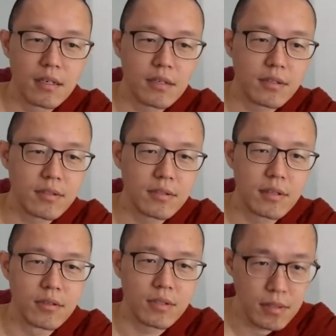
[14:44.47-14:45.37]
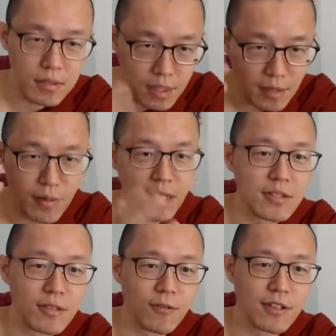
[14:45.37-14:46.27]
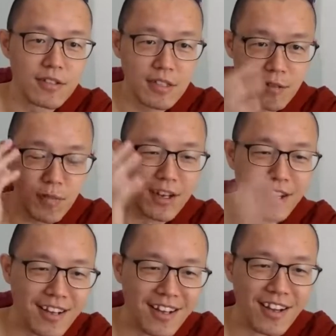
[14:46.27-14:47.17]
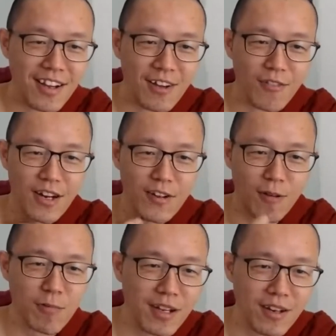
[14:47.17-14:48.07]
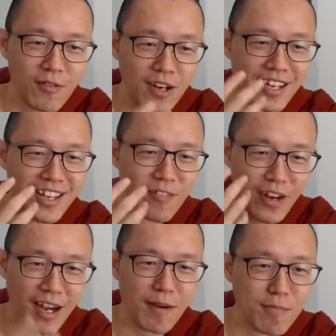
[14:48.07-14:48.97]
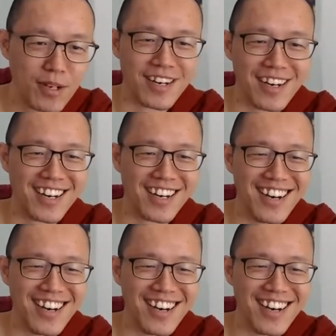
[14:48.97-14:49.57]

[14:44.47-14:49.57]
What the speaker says: This, you see, cinema is different. Cinema, very very, very humble.